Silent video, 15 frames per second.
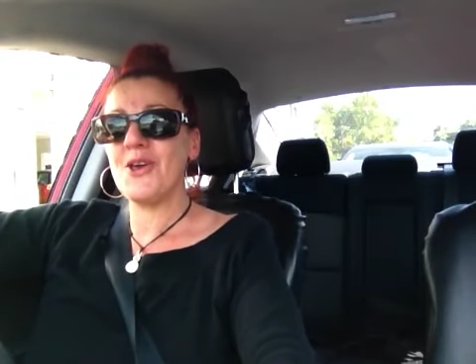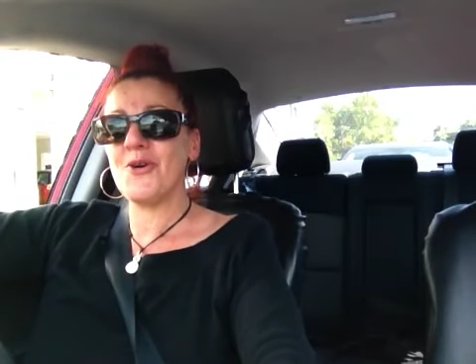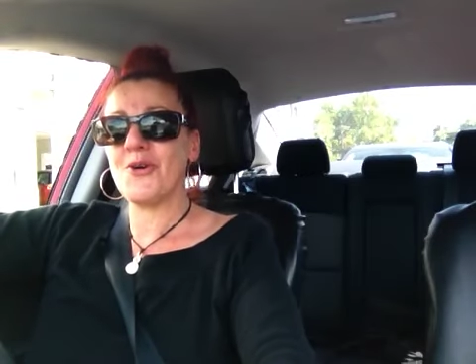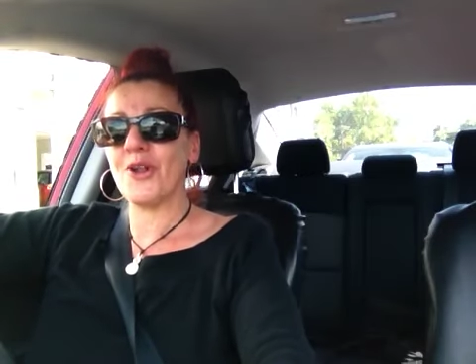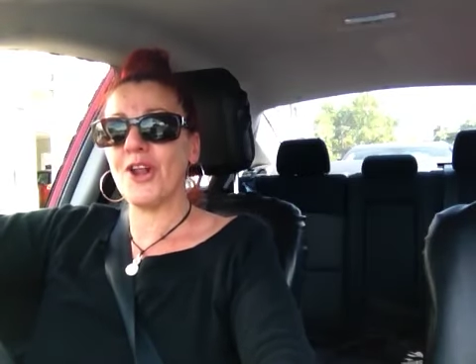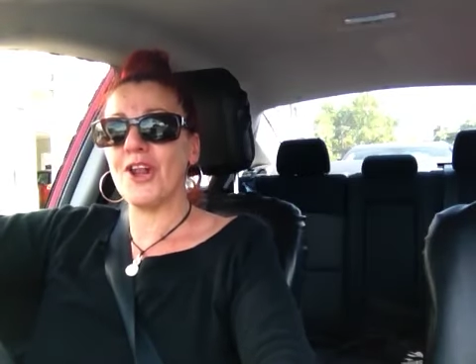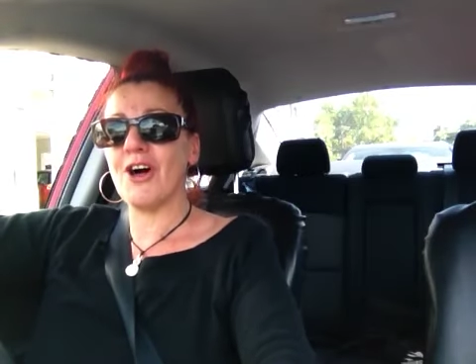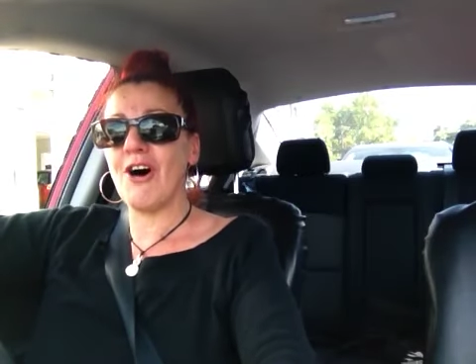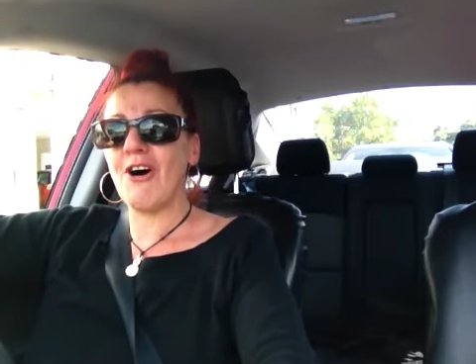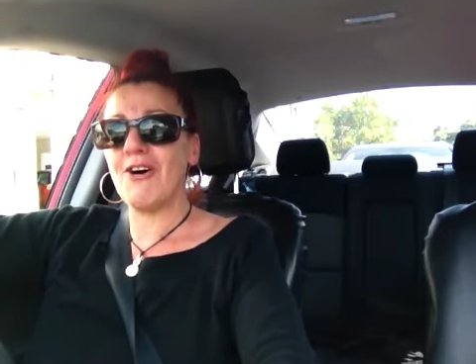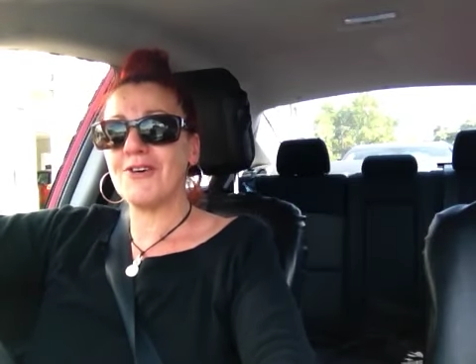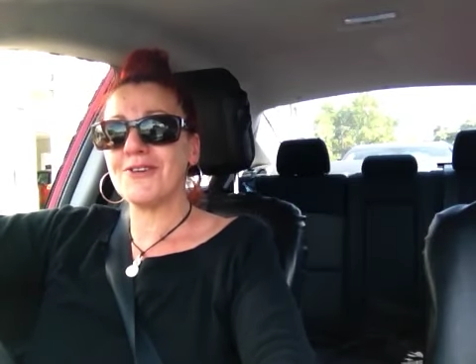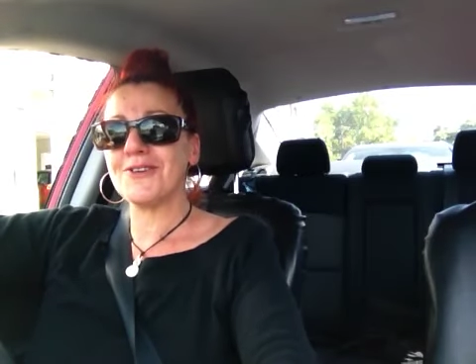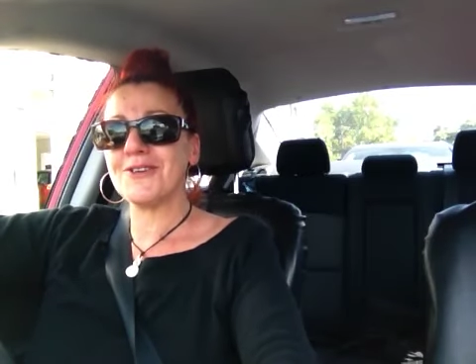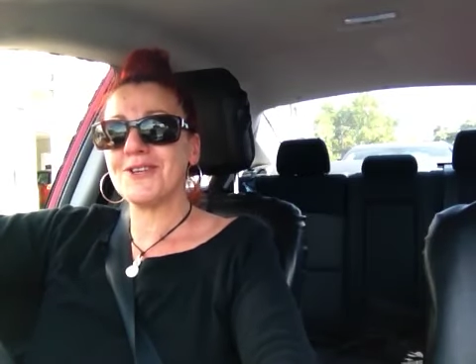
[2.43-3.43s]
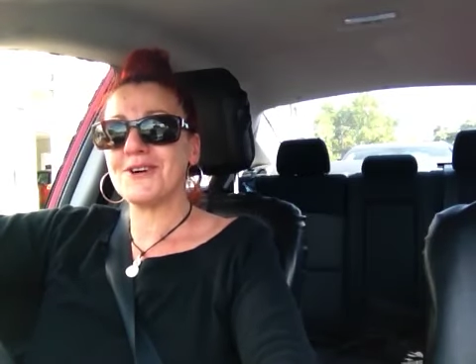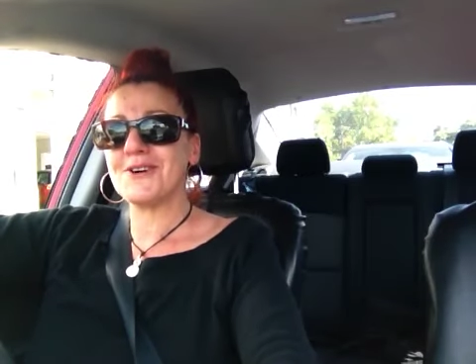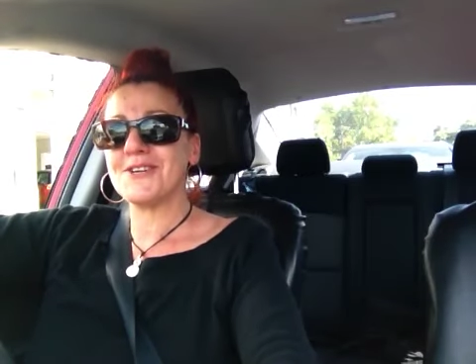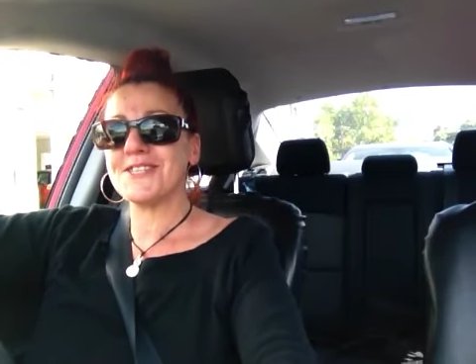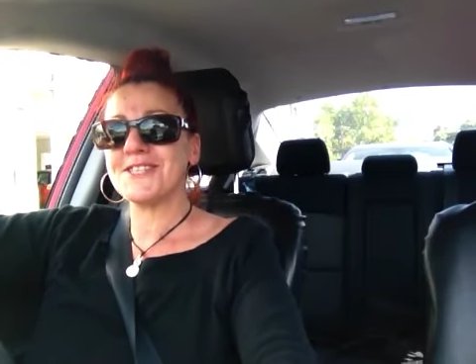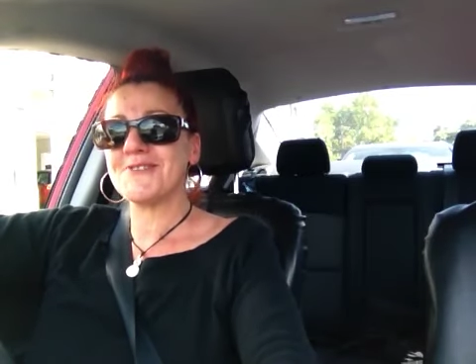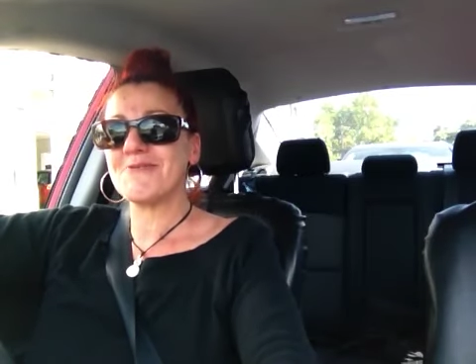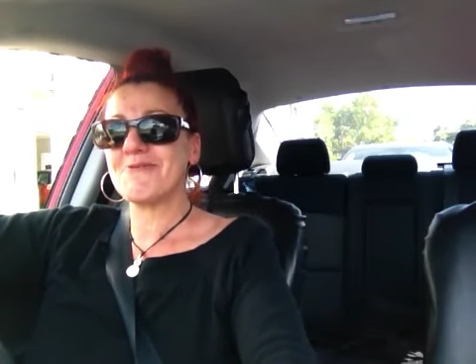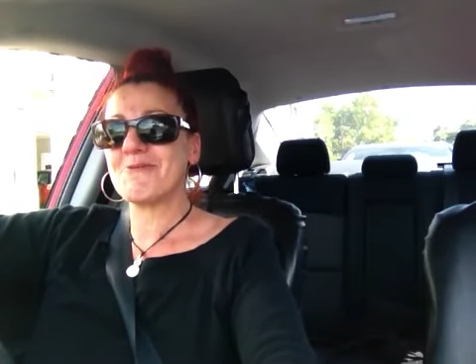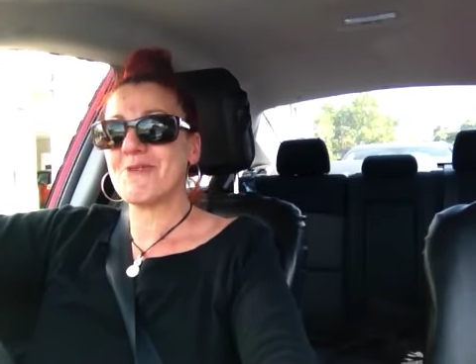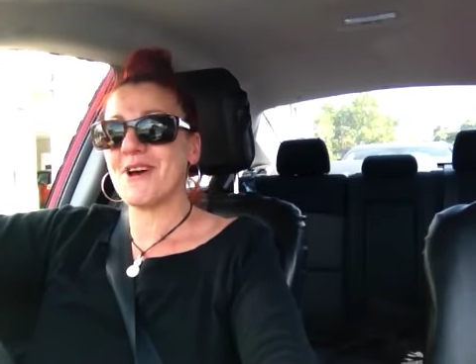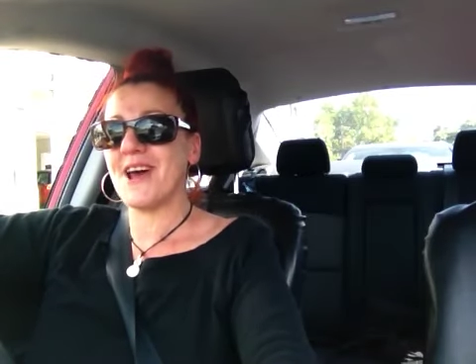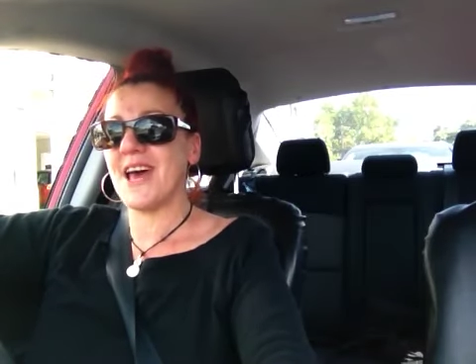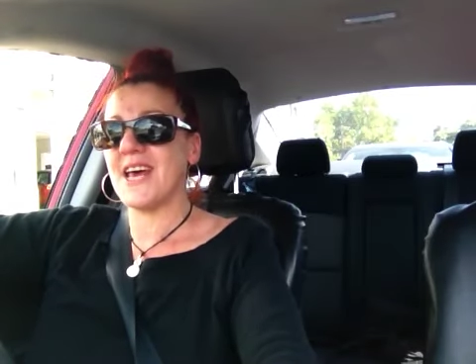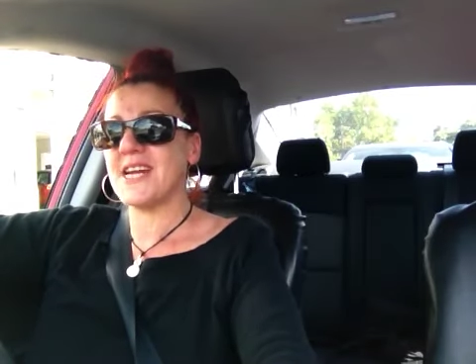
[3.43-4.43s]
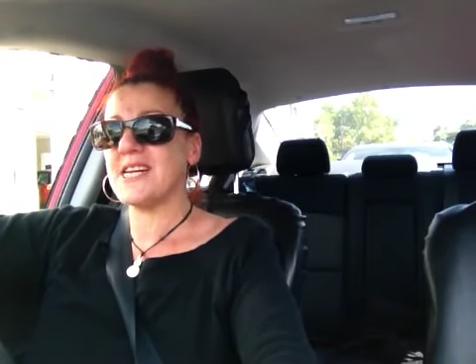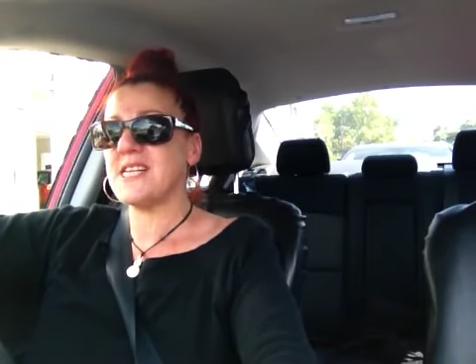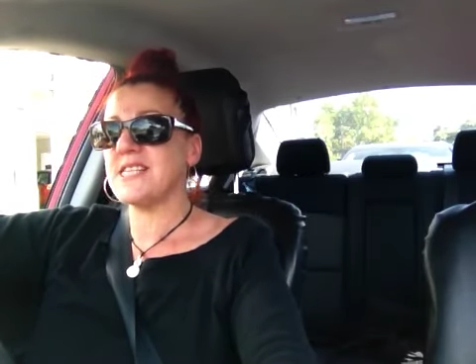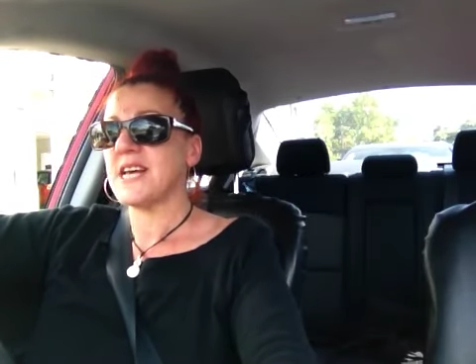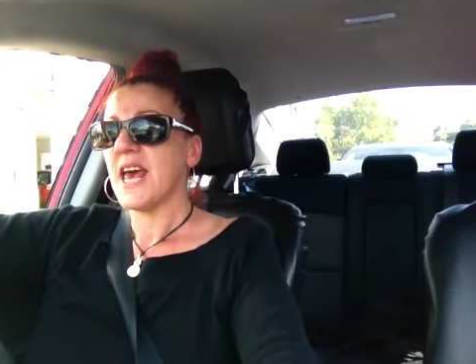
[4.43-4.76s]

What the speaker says: your long lost friend.